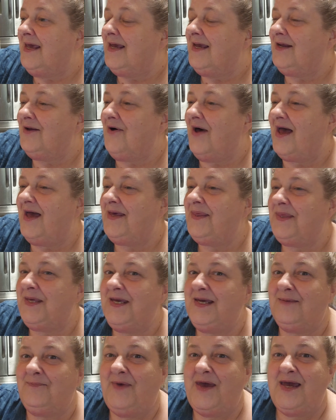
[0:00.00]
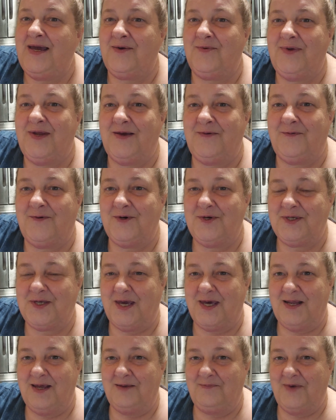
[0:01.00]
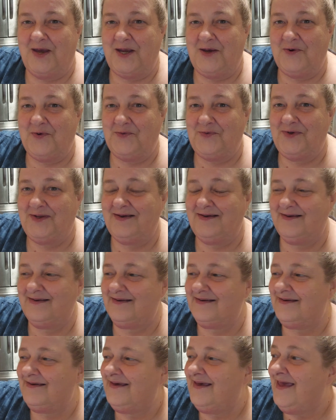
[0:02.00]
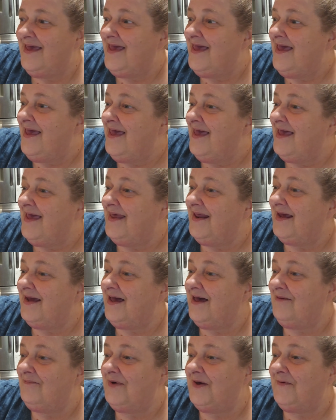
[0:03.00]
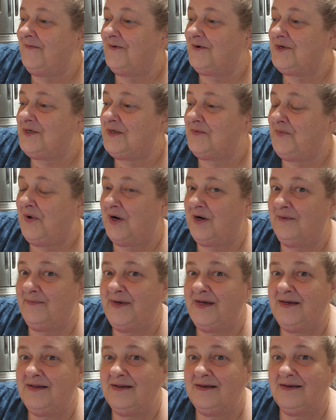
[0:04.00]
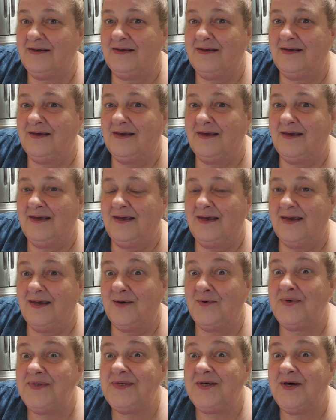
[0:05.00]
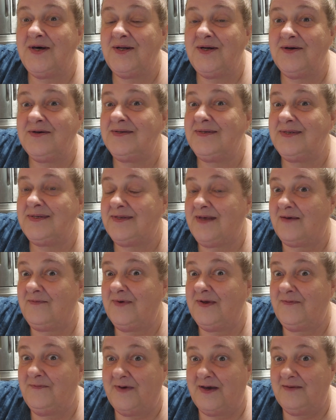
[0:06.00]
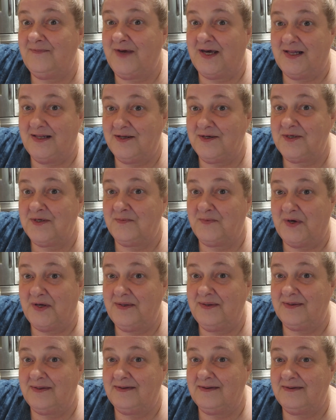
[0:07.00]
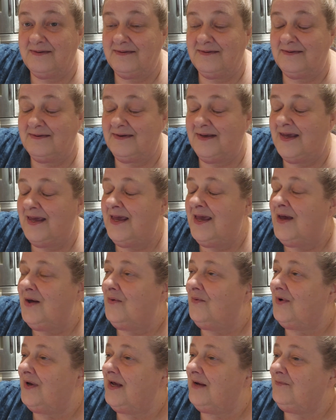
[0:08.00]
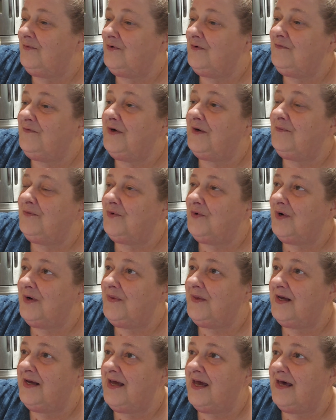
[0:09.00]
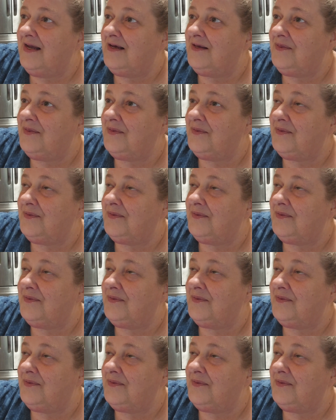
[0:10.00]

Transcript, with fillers: You know, I think back when I first got on my own, and I got my first apartment, it was $175 a month. When I moved up north, I got a,